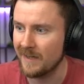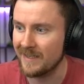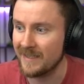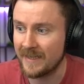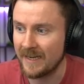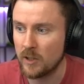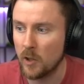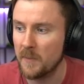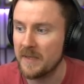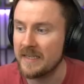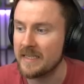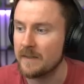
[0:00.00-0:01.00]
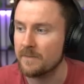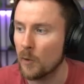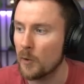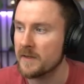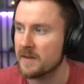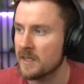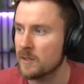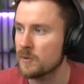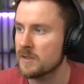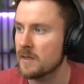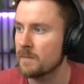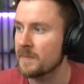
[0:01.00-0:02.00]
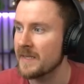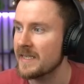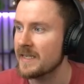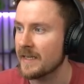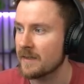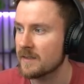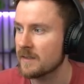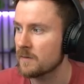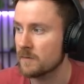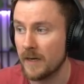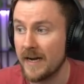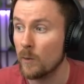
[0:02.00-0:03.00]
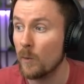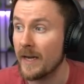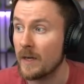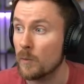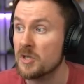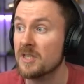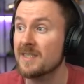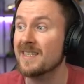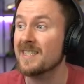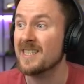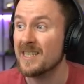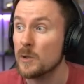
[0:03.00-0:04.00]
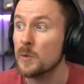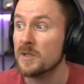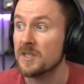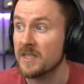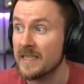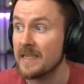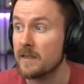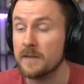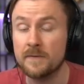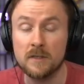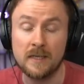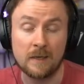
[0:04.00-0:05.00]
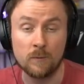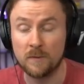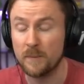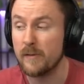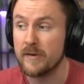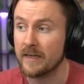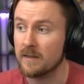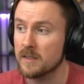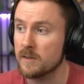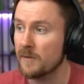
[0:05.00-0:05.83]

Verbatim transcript: And he can completely avoid those buildings right away, which is a huge deal if you're taking with baby dragons.